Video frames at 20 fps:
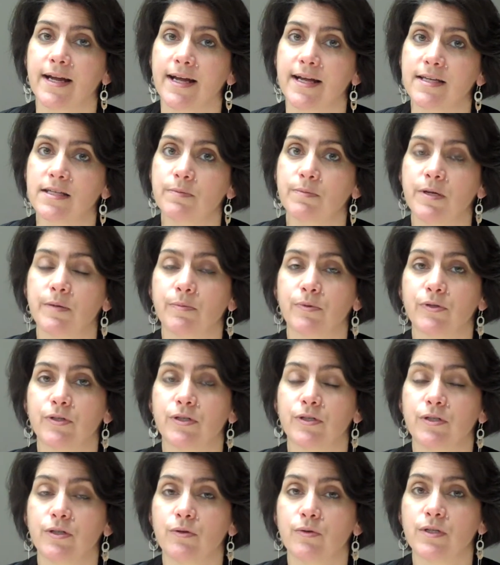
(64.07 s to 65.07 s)
I ask people
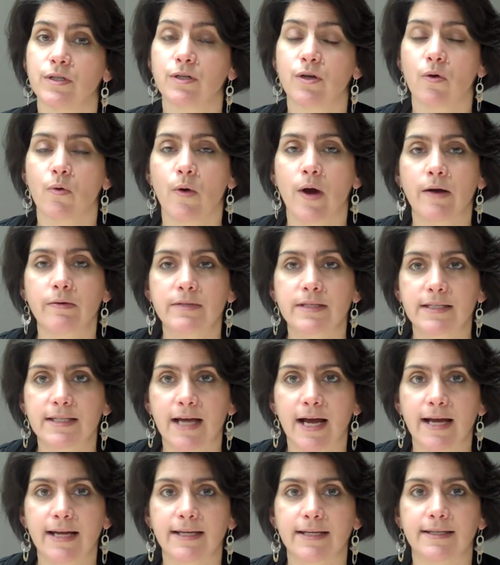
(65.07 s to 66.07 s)
to do is go
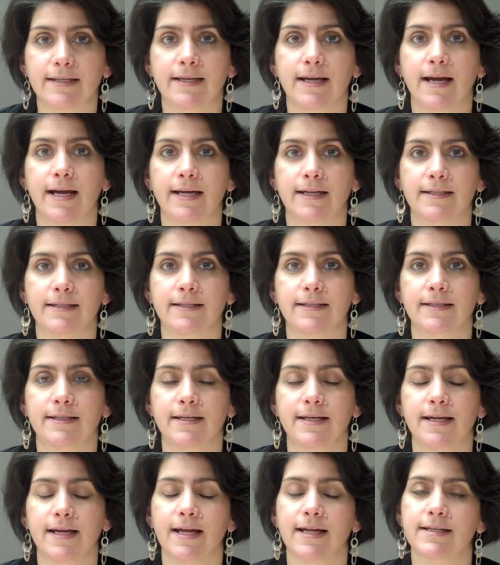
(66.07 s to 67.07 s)
outside at night
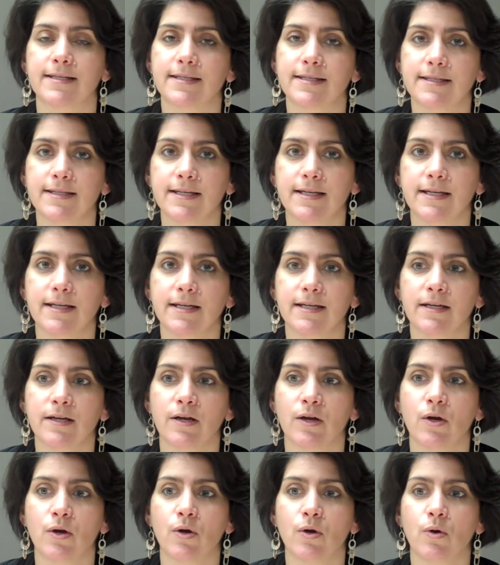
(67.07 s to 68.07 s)
and see
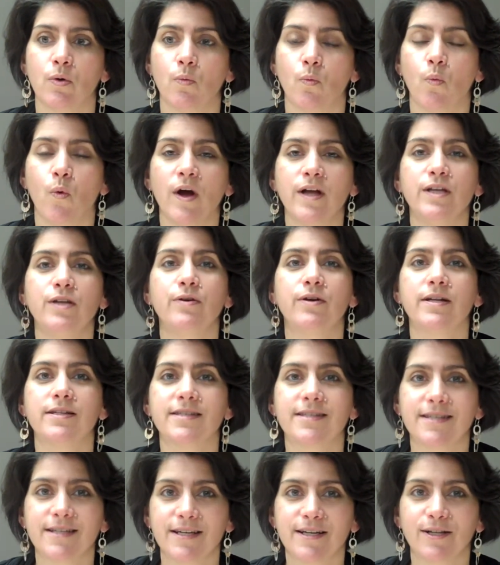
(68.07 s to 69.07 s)
what you can
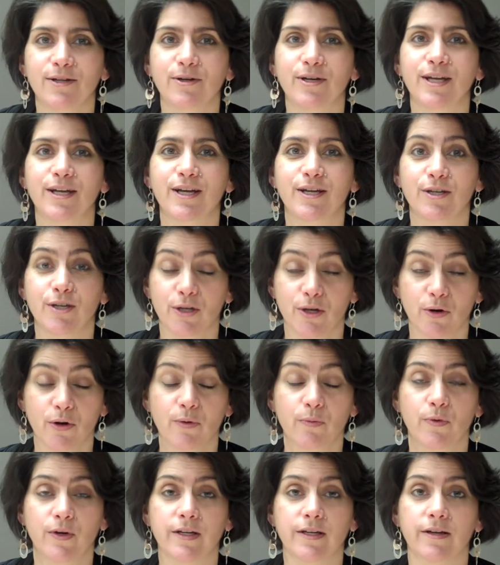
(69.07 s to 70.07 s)
see looking into your
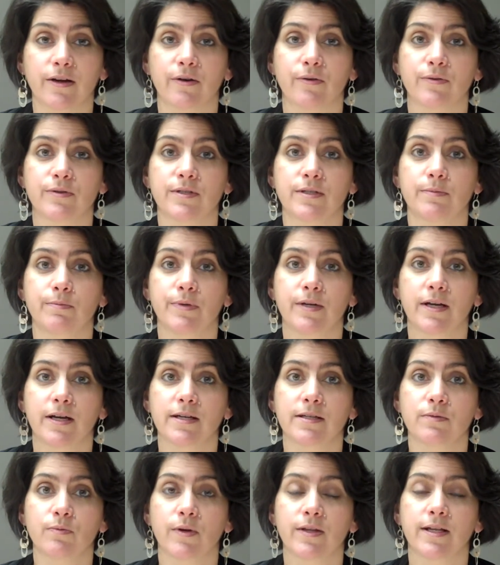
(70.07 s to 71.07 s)
windows,
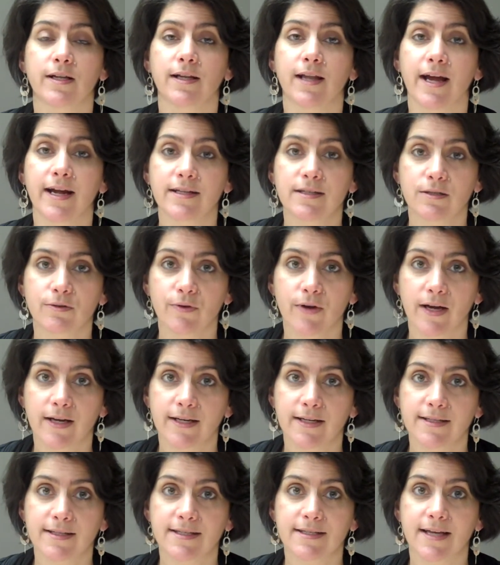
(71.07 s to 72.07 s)
because when the lights are on
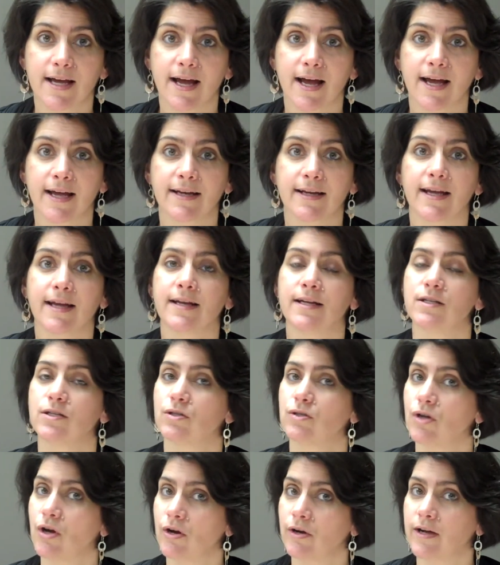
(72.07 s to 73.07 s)
inside and it's
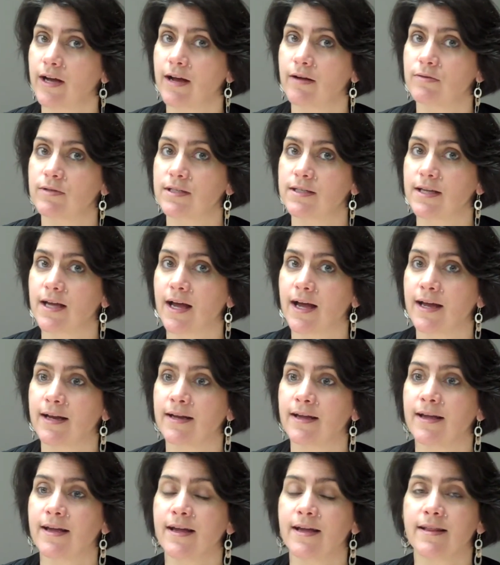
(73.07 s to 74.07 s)
dark outside,
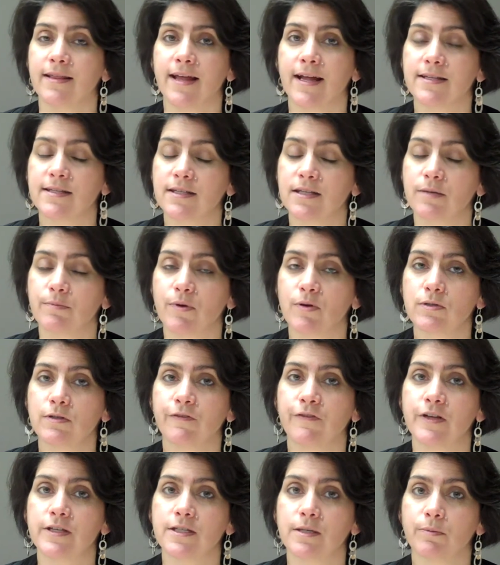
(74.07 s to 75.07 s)
that's the most
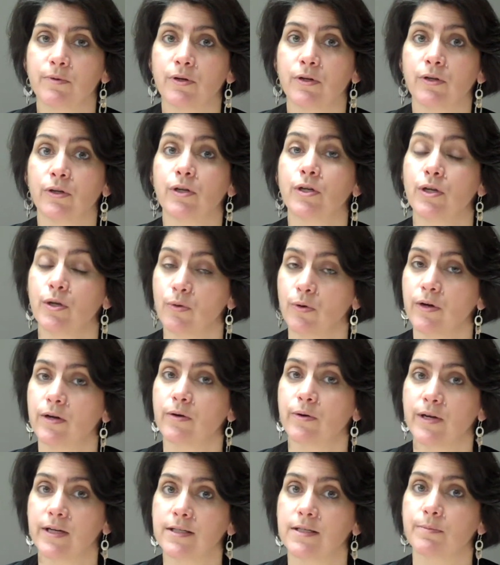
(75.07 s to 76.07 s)
visible you are
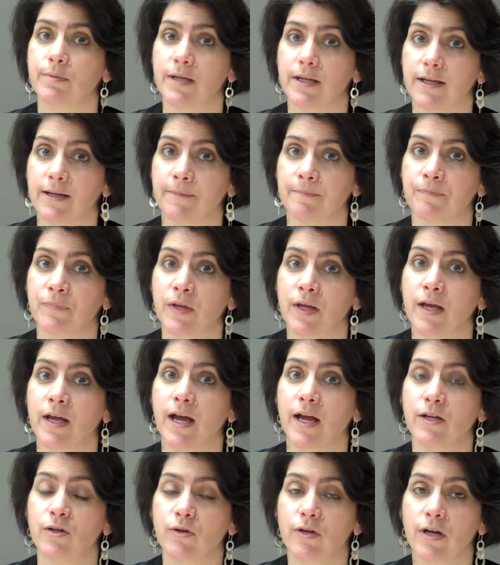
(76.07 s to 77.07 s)
going to be.
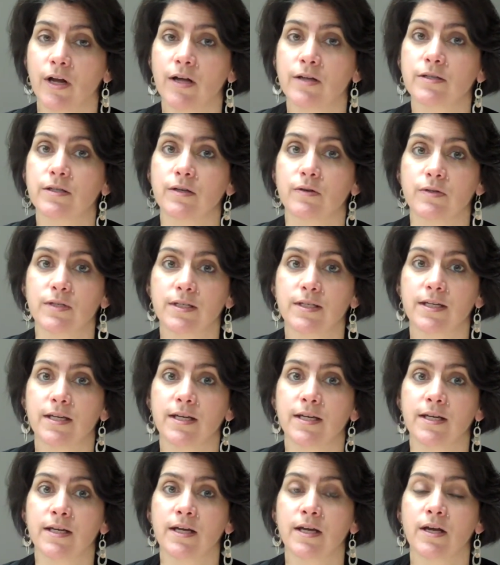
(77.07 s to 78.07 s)
And you can also
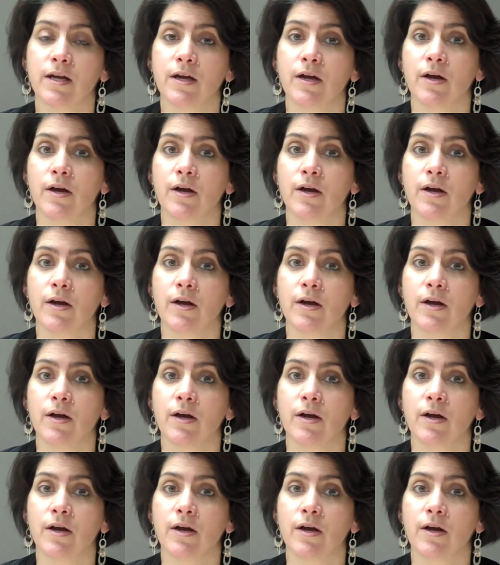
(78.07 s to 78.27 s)
see